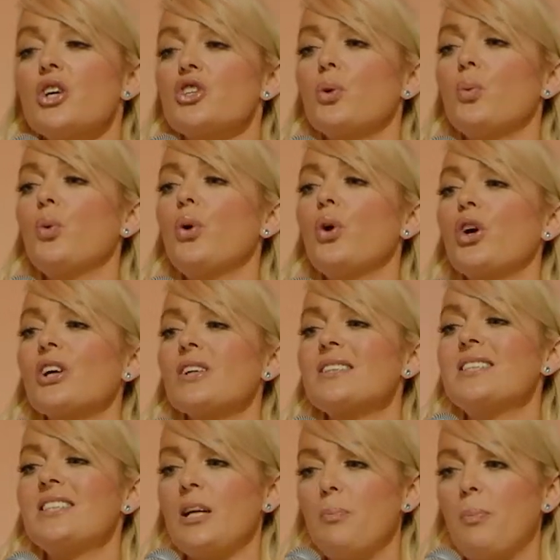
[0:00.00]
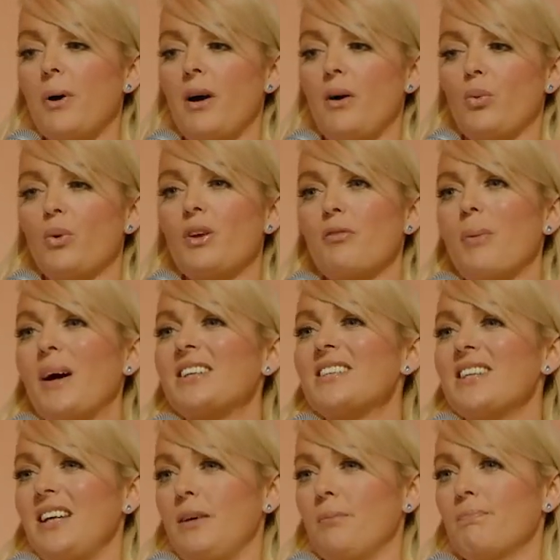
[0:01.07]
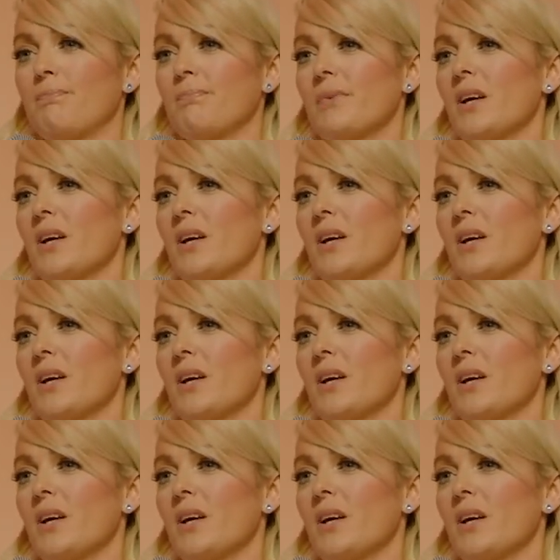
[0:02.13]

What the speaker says: to work deeper with my team.